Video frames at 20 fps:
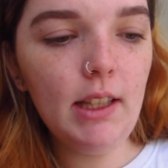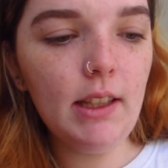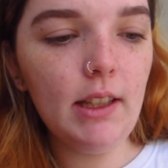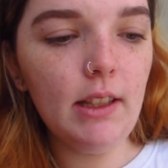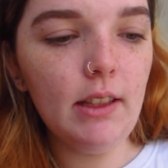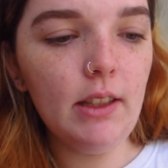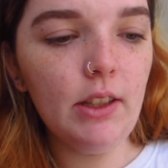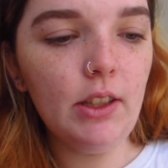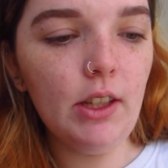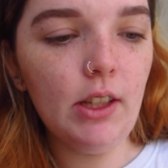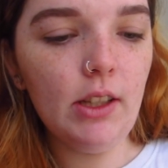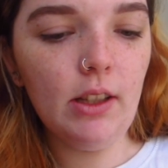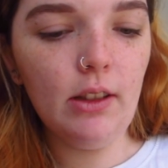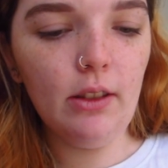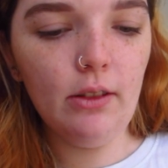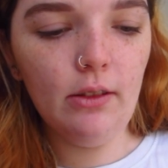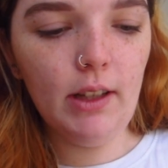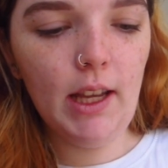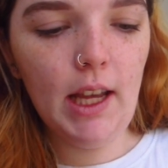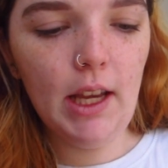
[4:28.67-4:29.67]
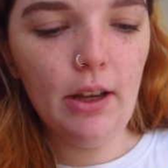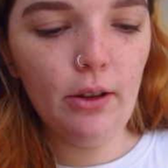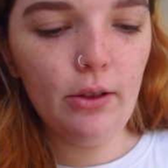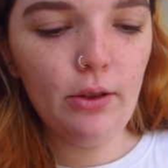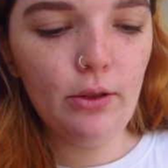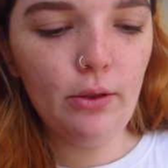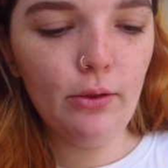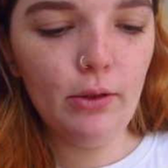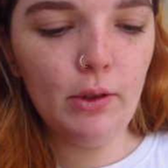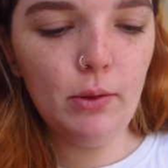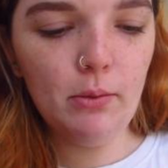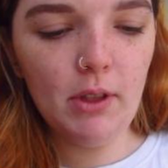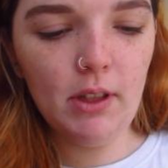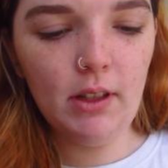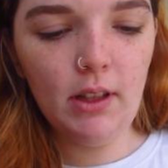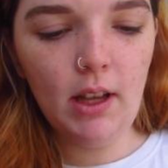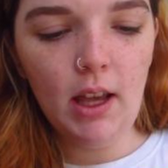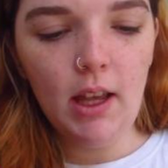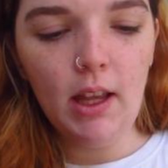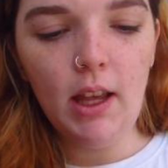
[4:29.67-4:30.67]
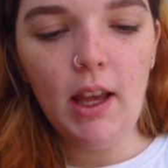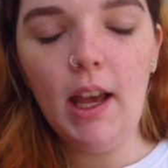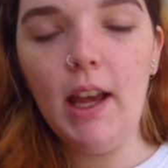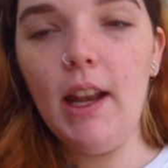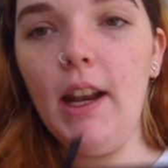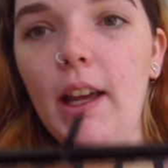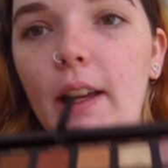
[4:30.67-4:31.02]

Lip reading: This is just a little Eco Tools one, and